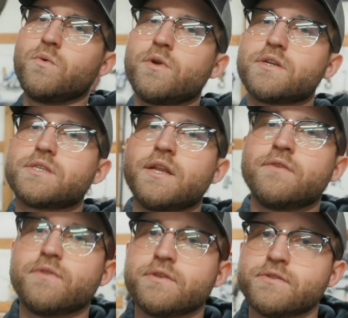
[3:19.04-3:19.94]
we're
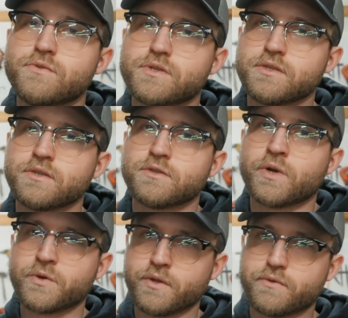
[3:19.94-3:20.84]
excited for this new season,
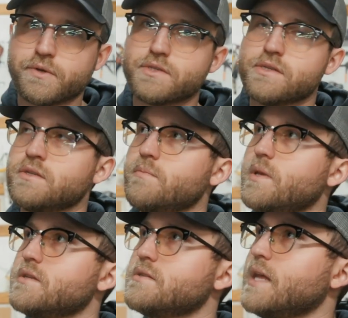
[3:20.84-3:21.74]
2023 season,
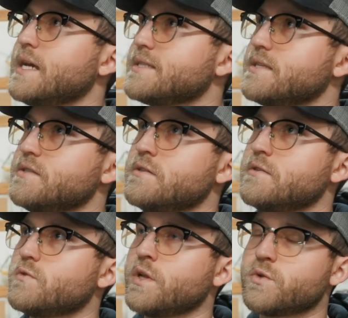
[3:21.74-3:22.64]
because last
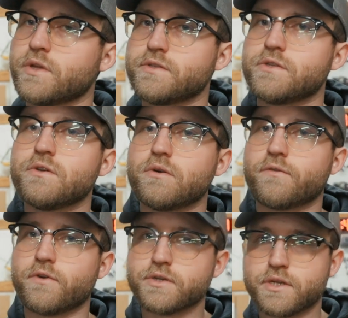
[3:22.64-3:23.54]
season, 2022,
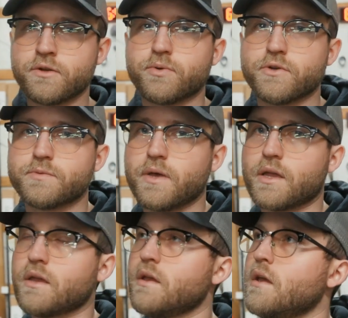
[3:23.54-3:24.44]
our first year in
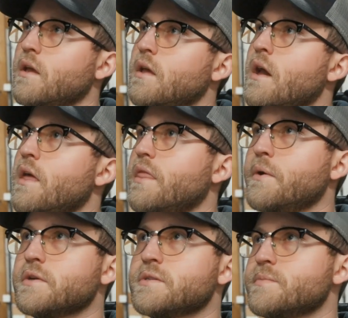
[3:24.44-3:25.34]
PROSPEC, there
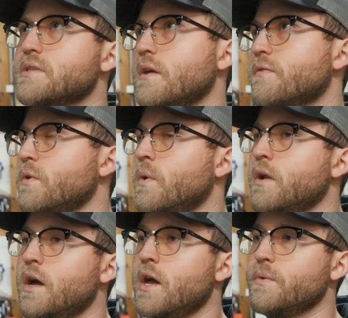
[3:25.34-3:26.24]
was some stuff
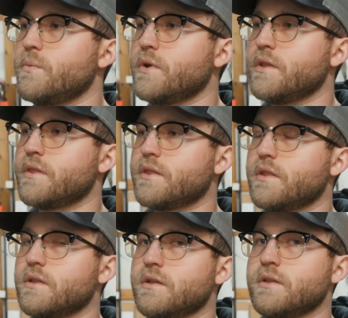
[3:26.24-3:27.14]
going on
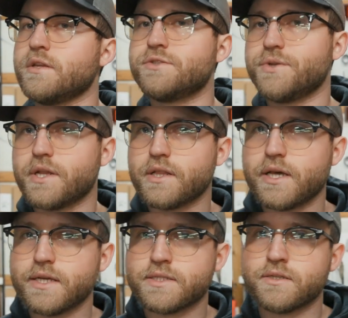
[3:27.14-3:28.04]
with, did you get a
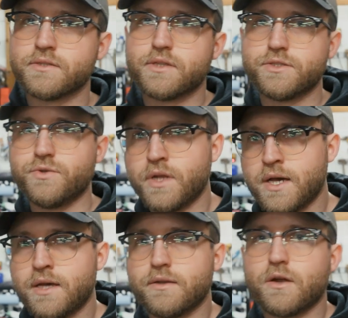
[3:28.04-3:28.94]
license, did you
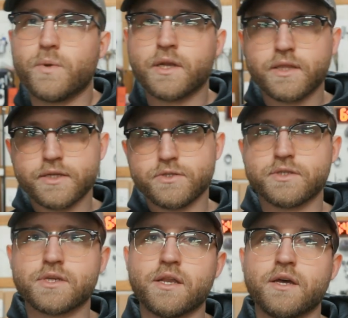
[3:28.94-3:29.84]
not, are we going to let you
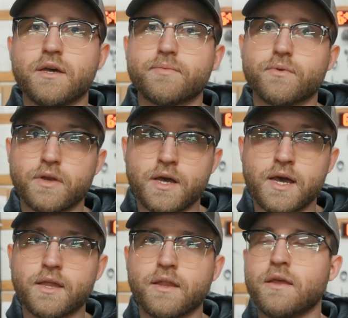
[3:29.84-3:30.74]
sign up or
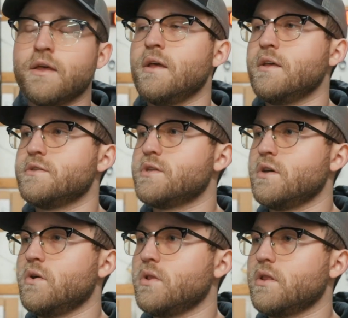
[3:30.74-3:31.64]
not?
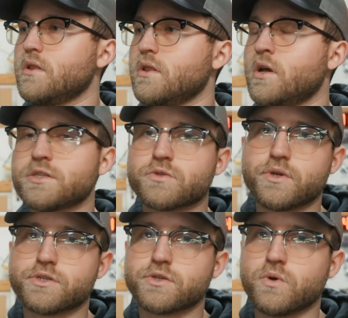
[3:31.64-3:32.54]
So long
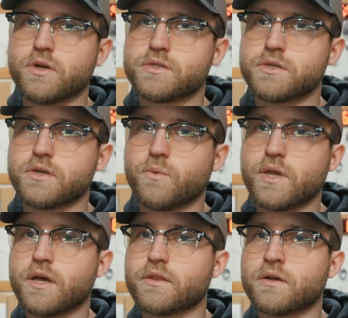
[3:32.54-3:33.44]
story short,
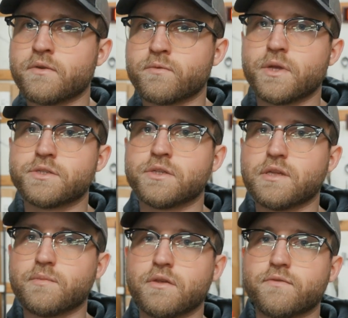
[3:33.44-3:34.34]
we got the confirmation
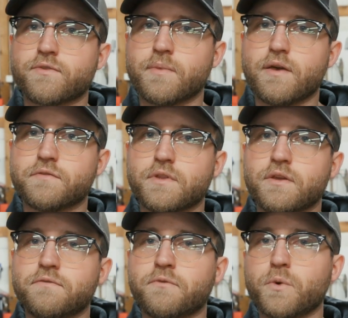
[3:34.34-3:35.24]
email from
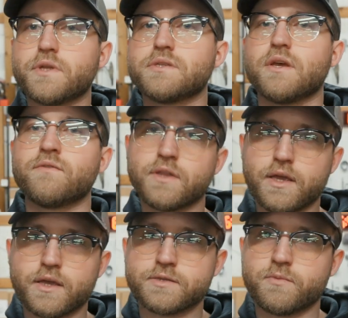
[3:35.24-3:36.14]
FD 47
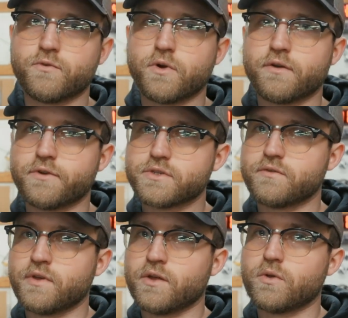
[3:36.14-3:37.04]
days before our first
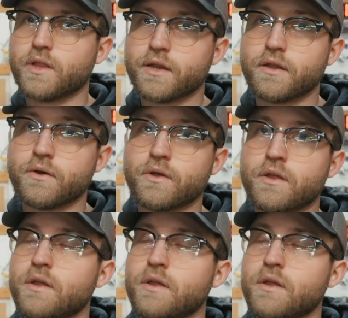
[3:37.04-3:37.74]
event in Orlando.